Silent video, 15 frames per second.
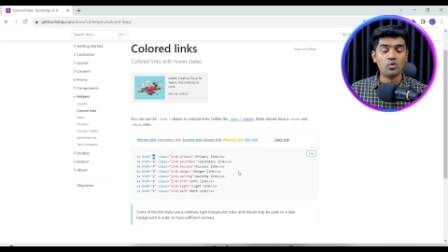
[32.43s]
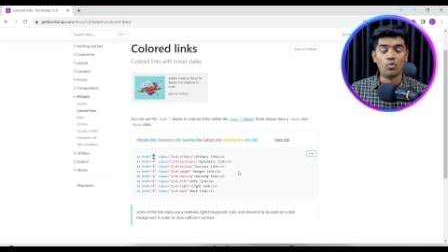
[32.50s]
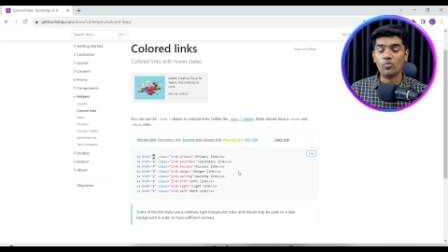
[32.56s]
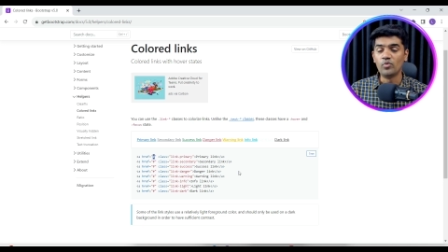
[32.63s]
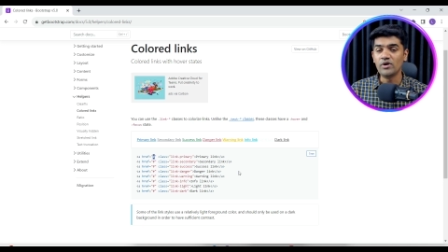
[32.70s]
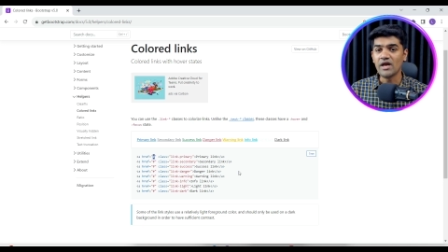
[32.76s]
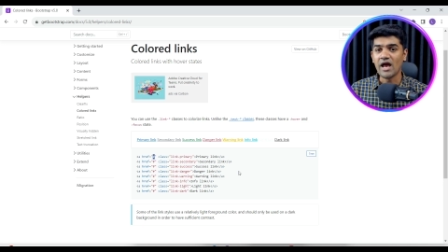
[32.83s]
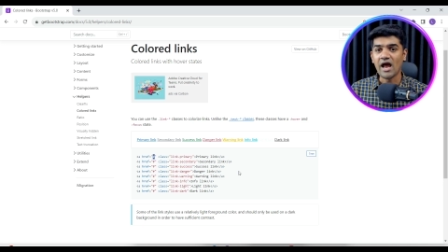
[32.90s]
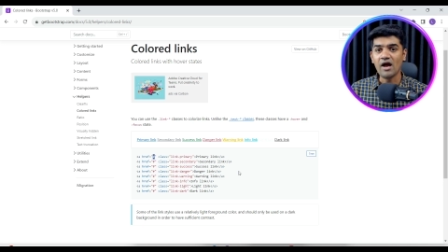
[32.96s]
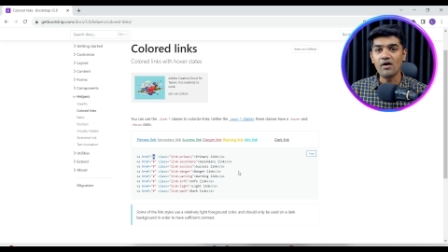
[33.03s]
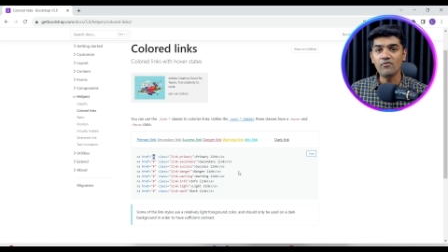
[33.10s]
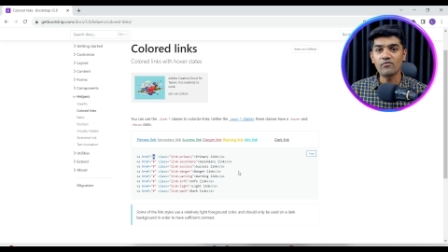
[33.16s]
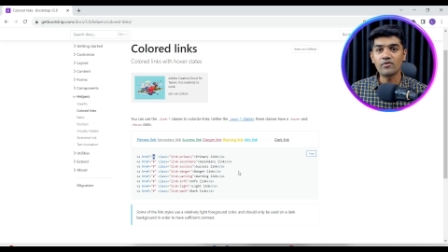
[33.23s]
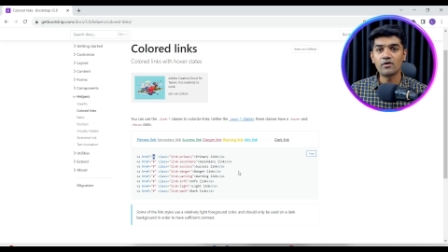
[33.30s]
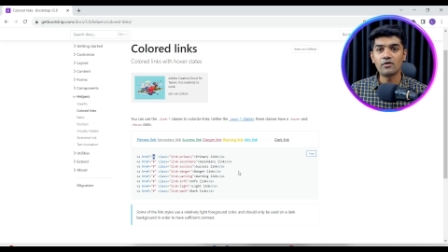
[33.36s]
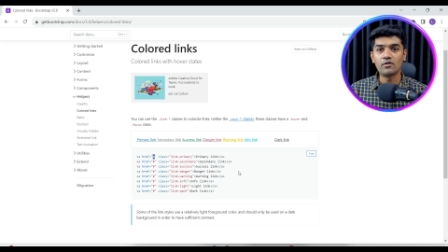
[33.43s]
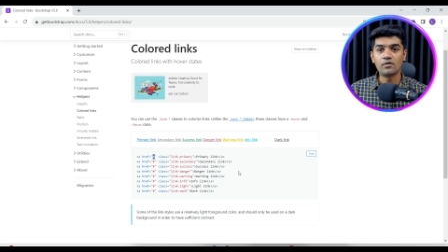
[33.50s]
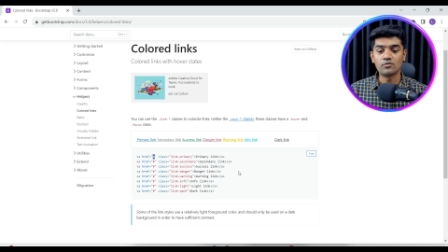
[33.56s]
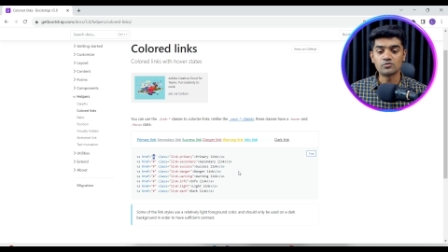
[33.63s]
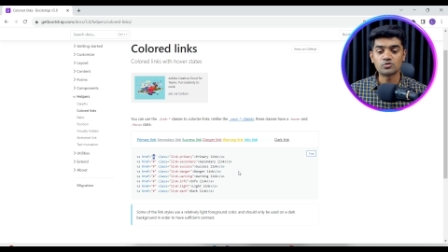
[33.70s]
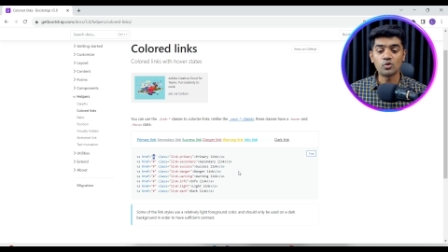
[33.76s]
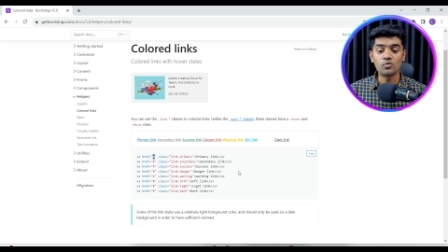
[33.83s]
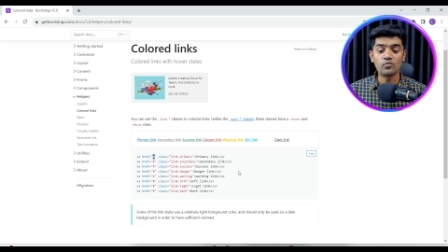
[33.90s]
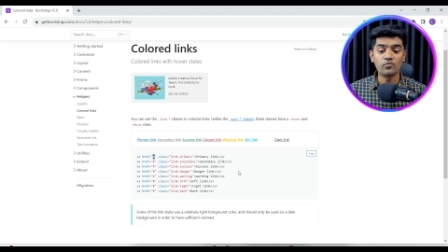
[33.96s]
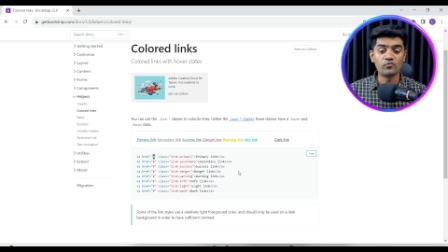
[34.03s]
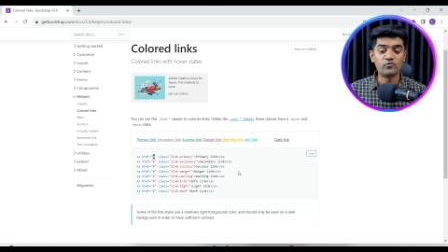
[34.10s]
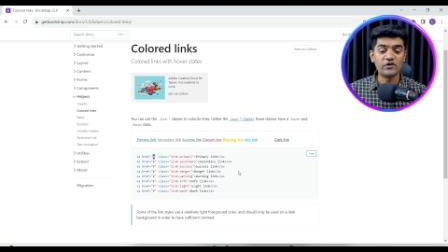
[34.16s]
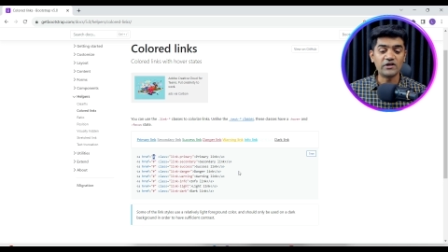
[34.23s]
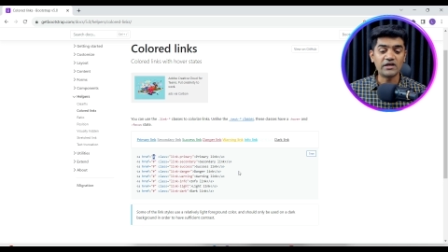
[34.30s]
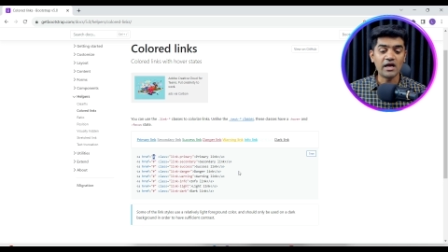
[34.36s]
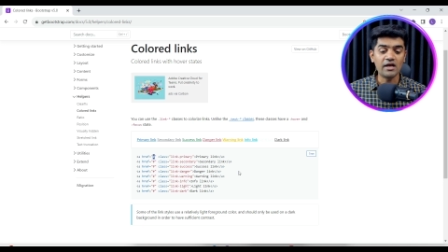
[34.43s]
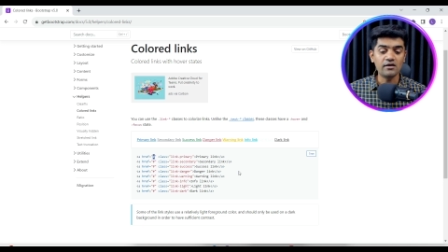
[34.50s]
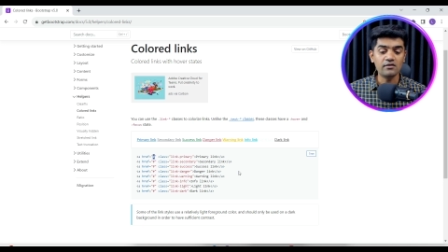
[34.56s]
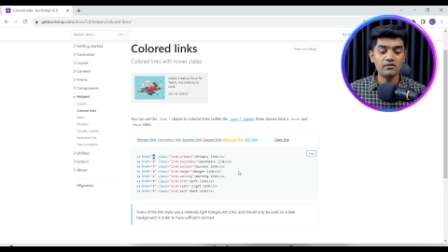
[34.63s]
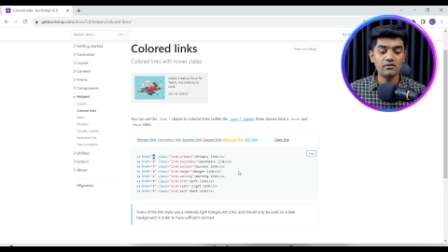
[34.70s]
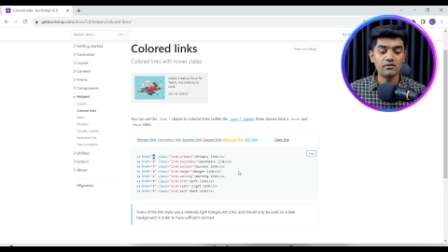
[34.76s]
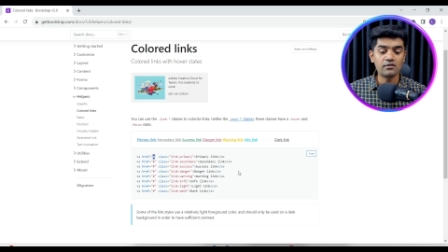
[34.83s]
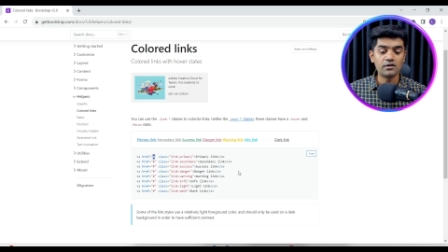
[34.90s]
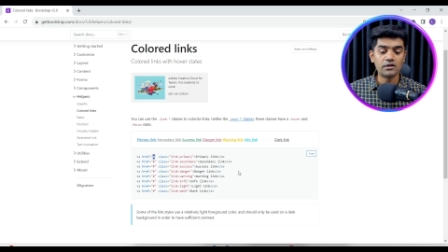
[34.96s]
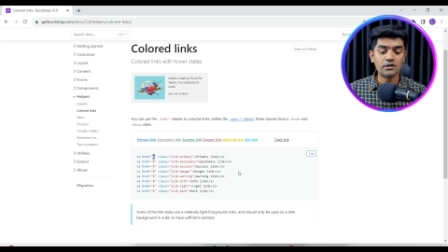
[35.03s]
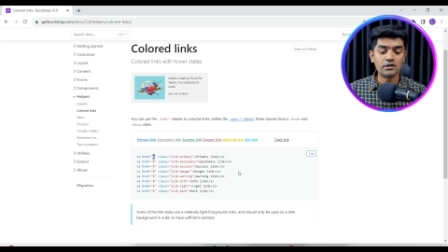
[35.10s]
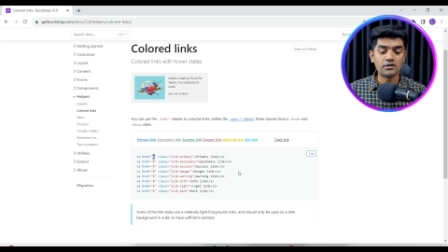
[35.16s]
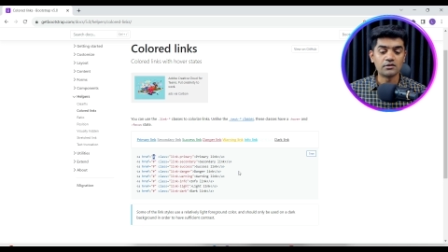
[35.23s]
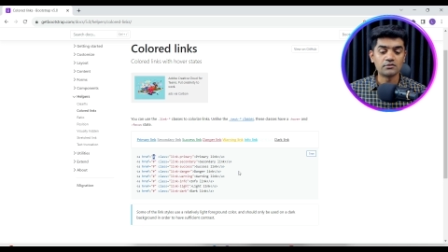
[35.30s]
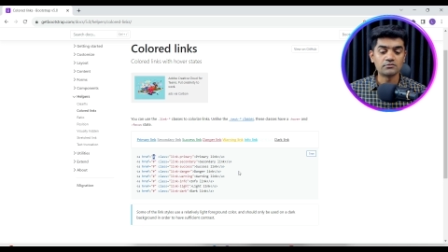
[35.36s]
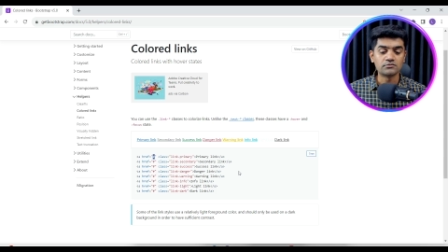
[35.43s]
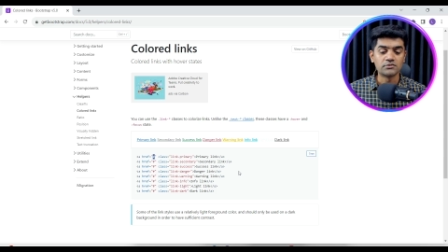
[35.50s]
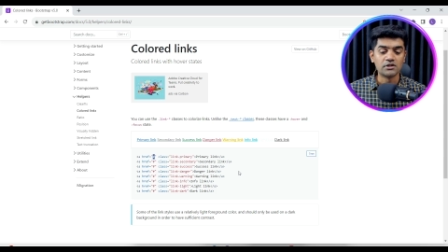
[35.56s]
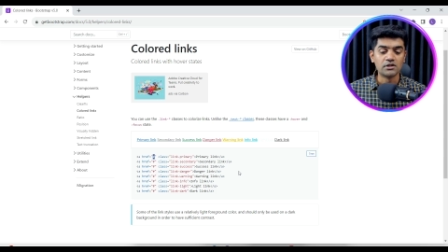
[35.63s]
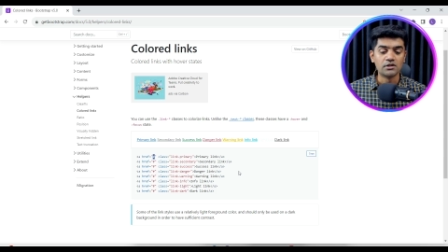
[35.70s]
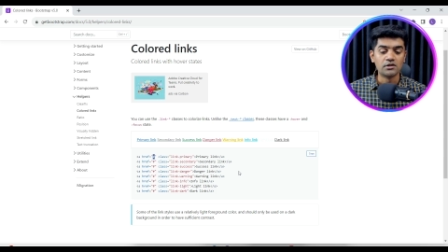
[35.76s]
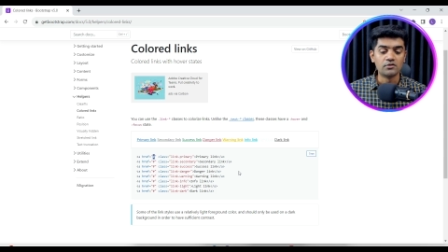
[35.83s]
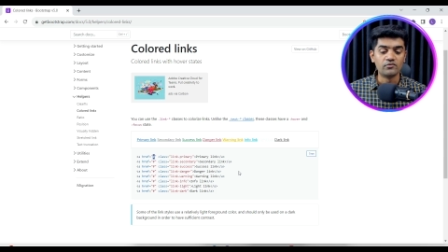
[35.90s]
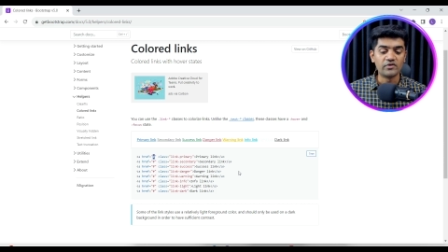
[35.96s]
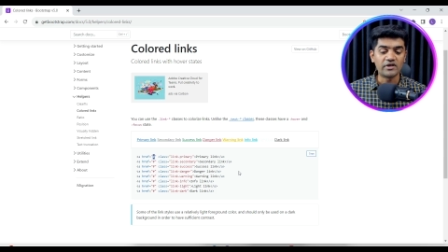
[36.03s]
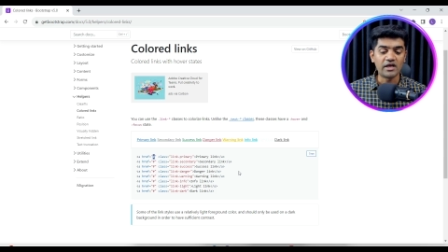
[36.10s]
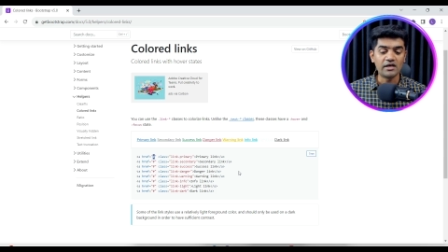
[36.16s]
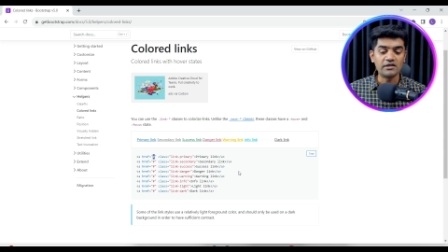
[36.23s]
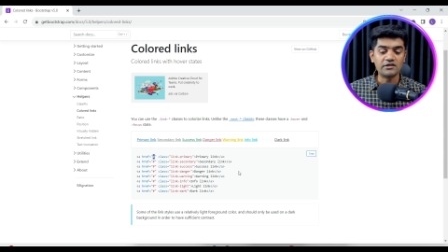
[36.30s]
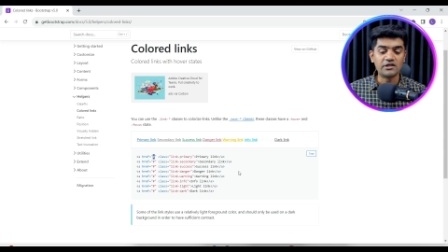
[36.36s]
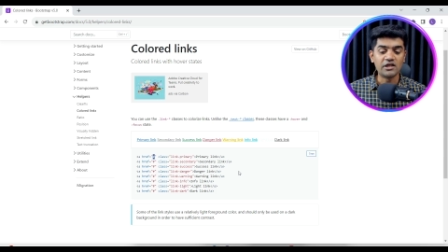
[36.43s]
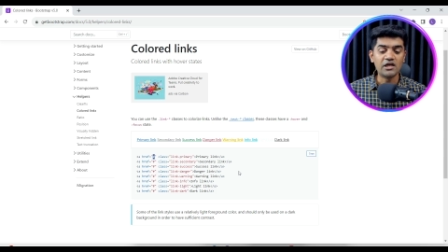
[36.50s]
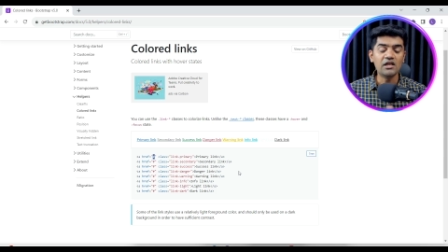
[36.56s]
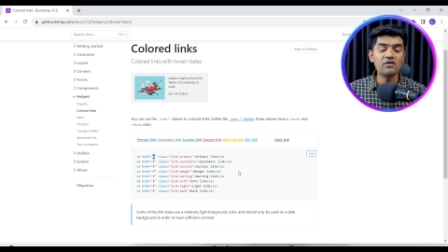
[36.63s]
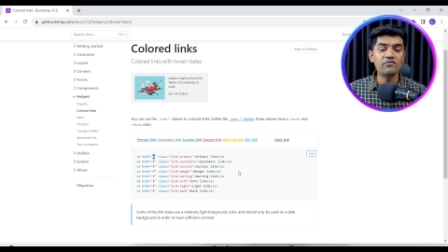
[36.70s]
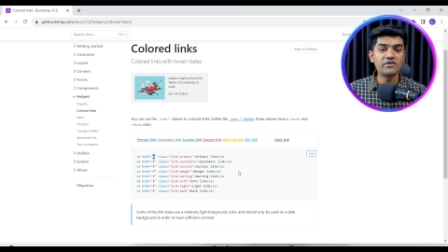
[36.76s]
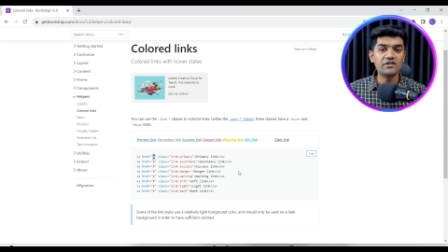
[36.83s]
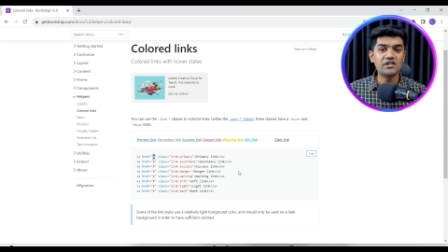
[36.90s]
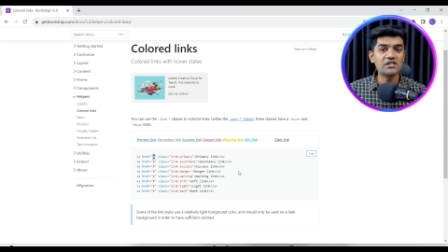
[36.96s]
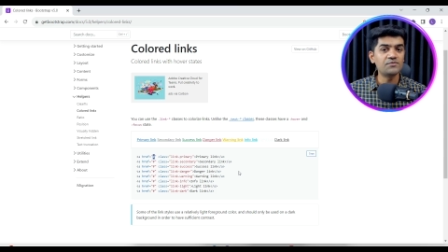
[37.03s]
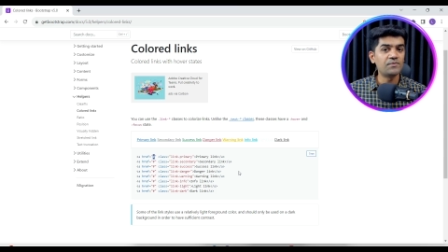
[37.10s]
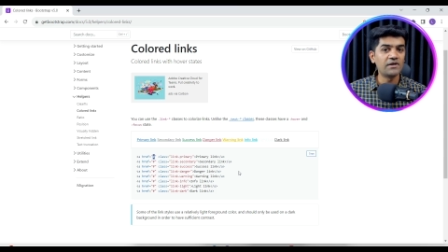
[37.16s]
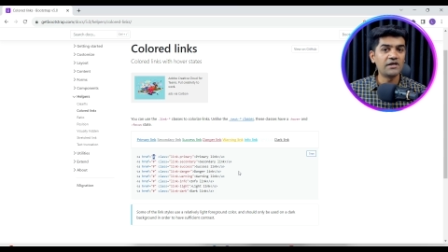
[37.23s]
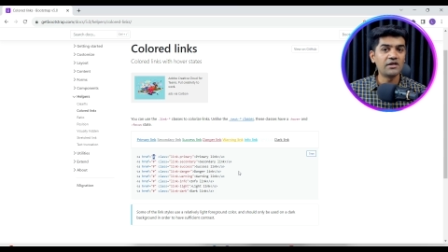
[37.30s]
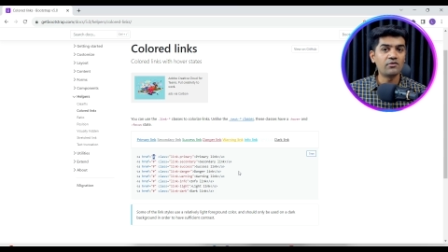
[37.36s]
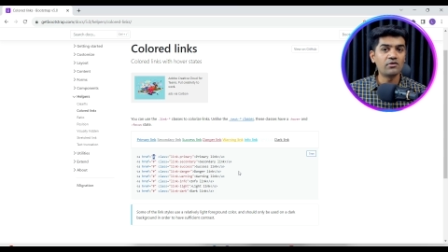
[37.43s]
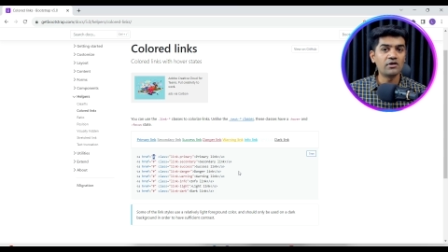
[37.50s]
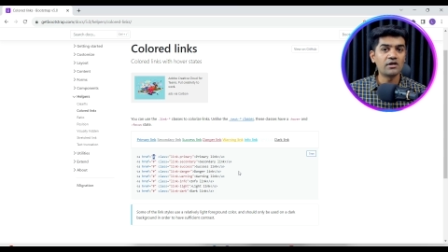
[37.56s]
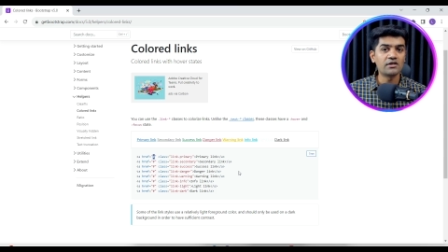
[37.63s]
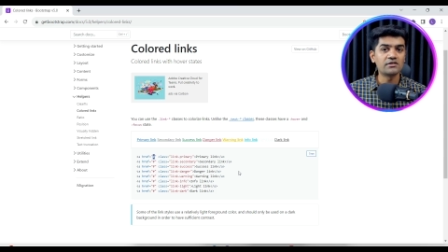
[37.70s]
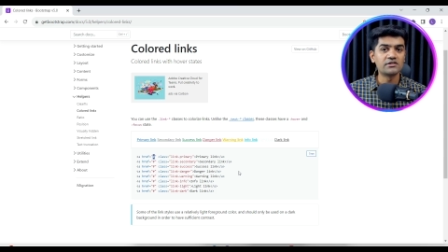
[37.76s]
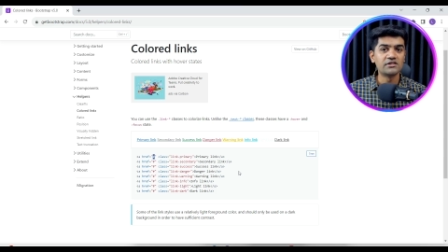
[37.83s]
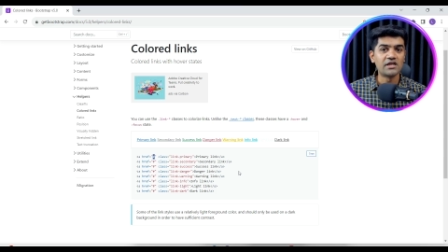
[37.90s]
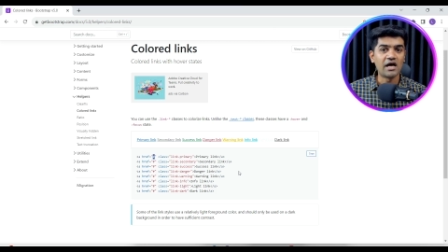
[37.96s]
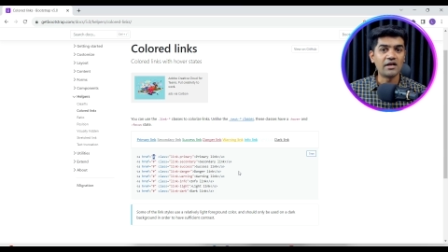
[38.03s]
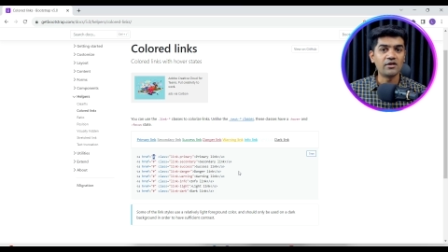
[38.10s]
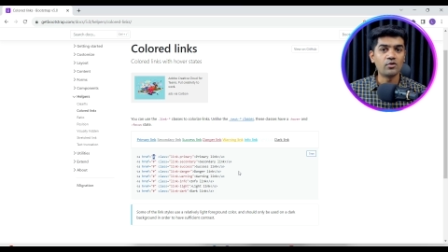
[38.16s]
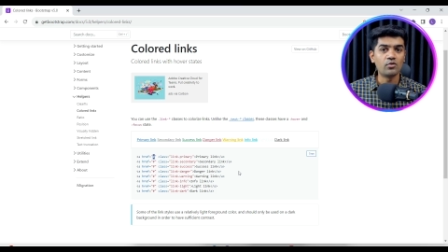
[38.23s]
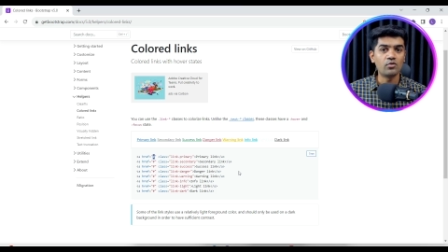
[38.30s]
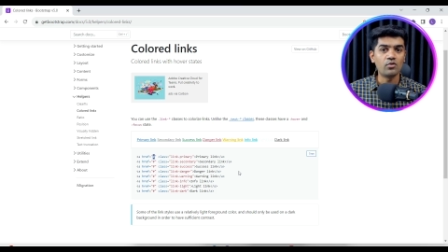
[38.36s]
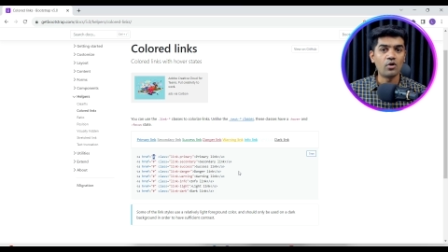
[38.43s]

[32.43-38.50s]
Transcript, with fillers: We have so we can deal with this particular scenario,